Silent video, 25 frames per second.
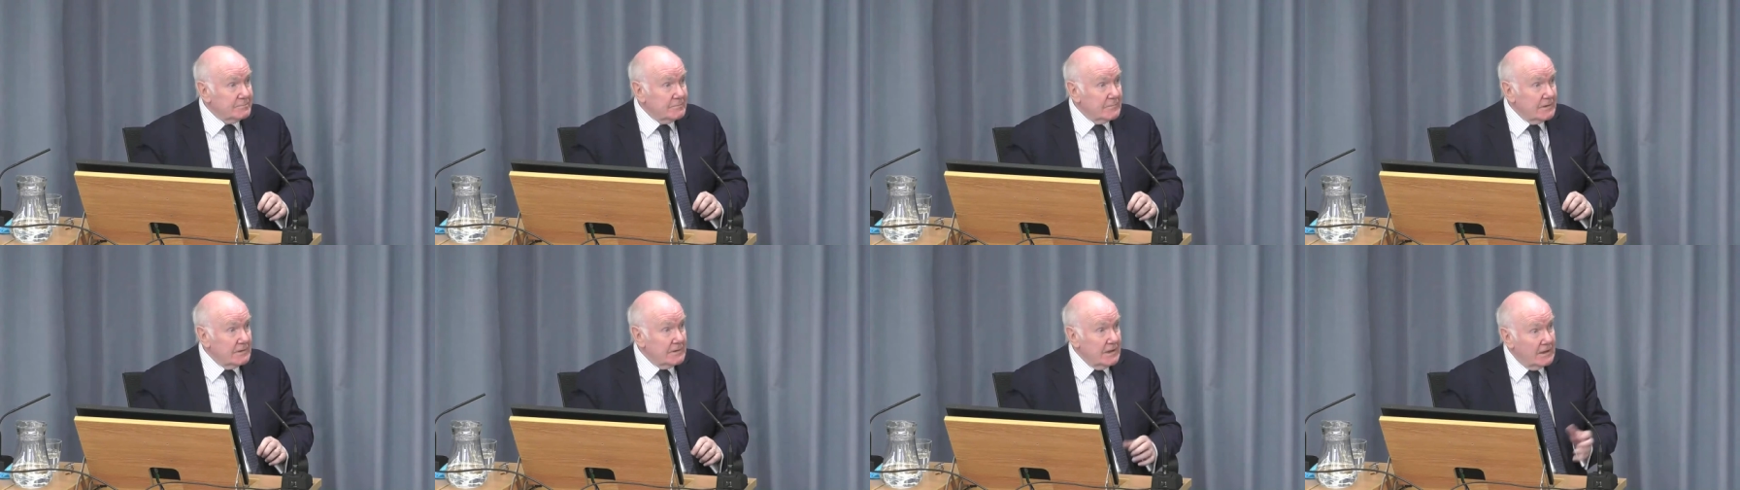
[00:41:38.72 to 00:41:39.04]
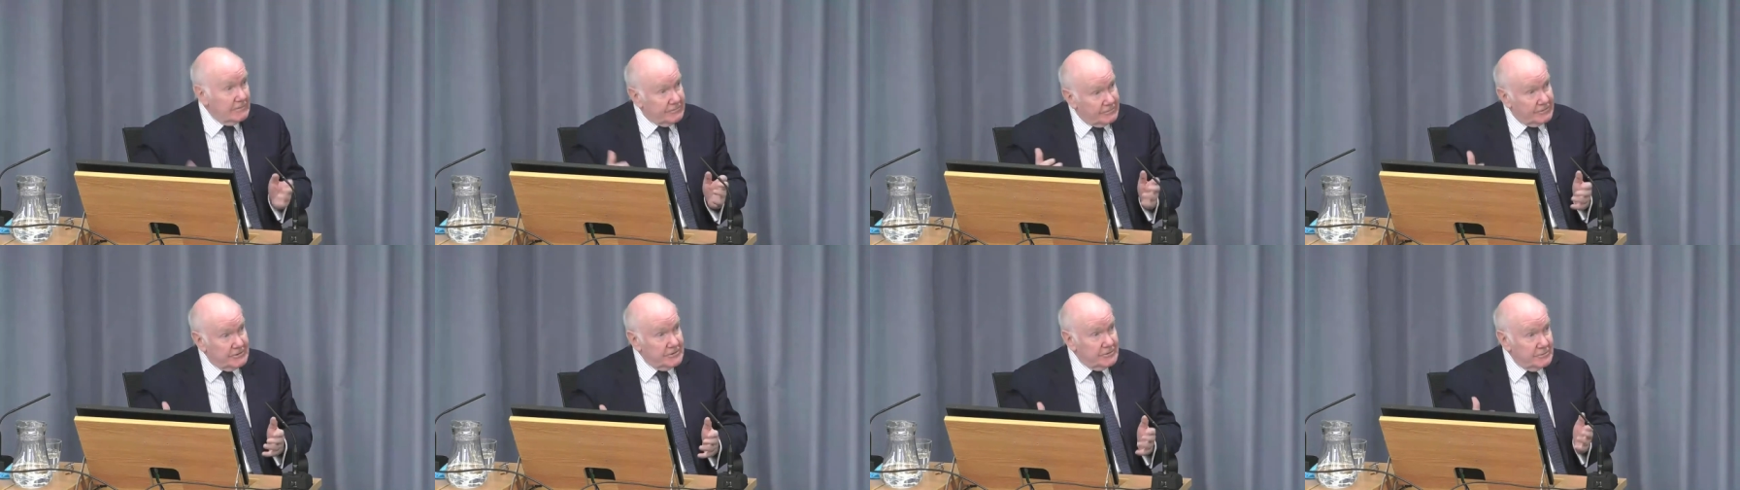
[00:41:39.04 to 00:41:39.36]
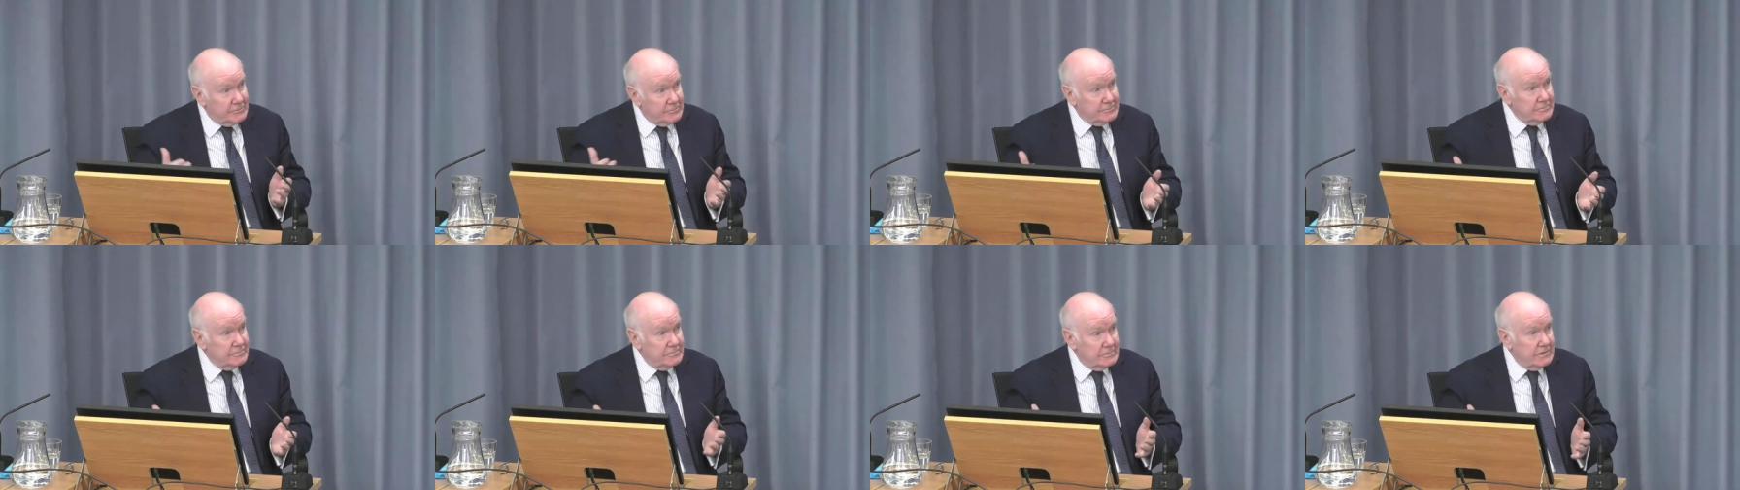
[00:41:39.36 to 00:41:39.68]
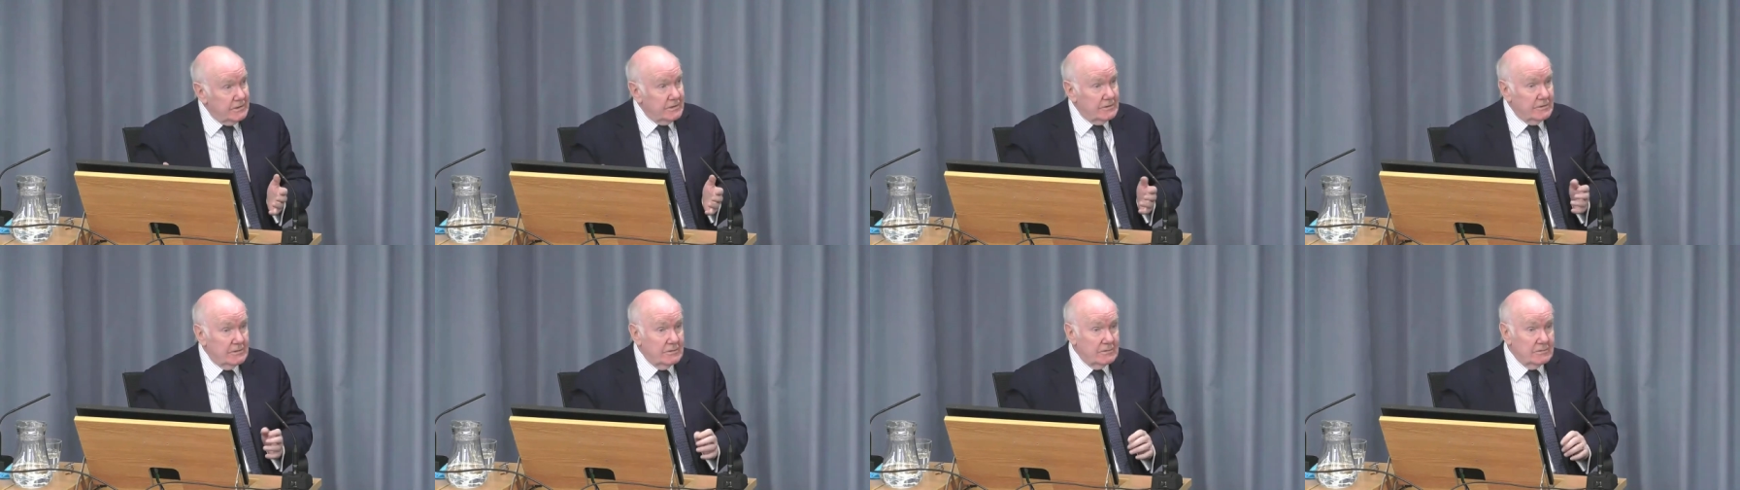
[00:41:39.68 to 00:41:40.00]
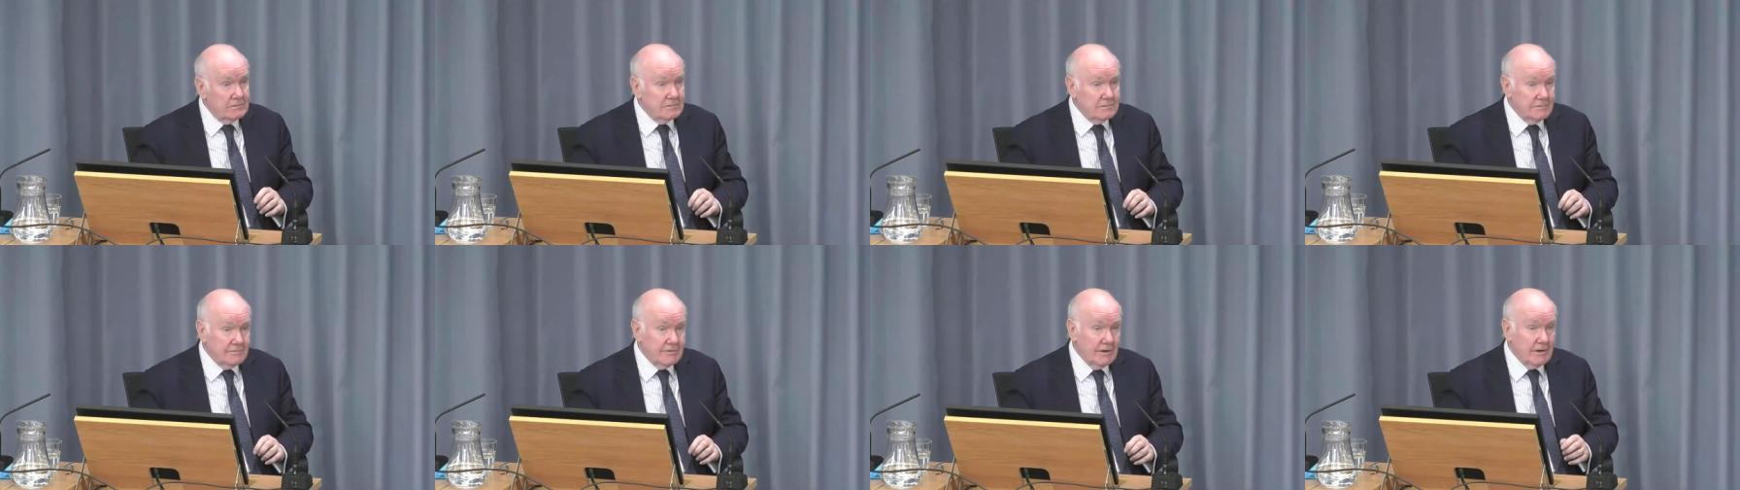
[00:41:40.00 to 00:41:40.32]
And, and therefore, you, you
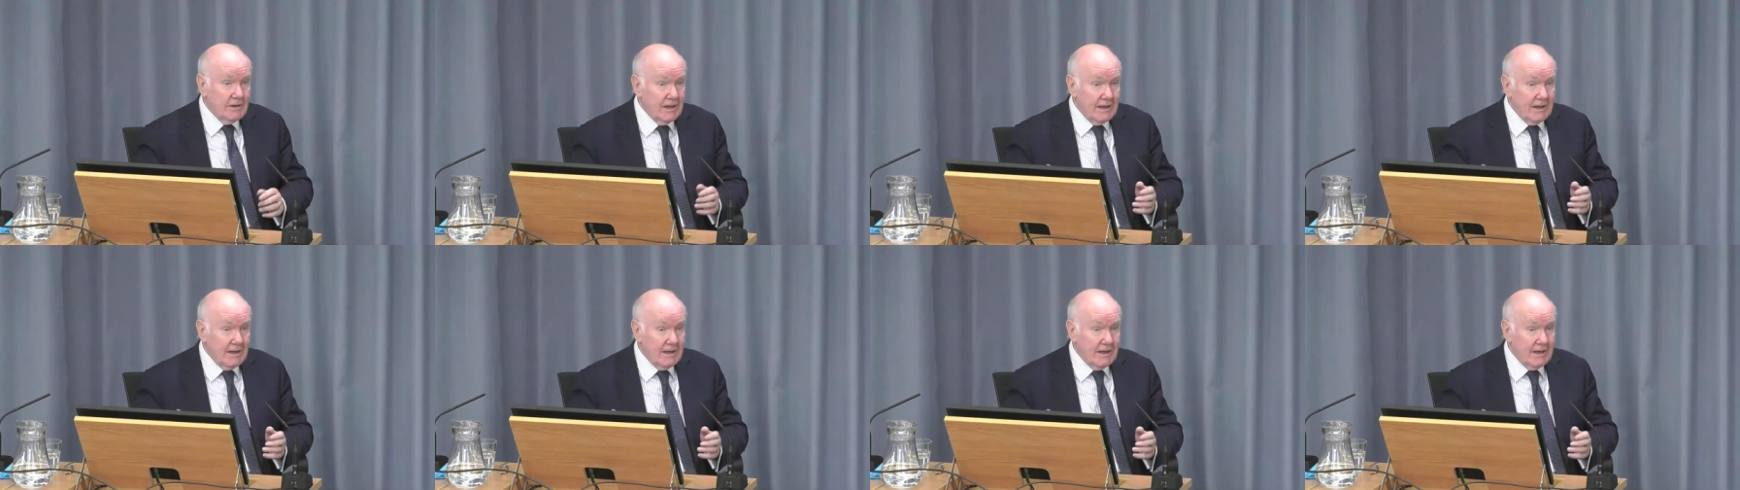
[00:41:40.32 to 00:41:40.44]
know, if the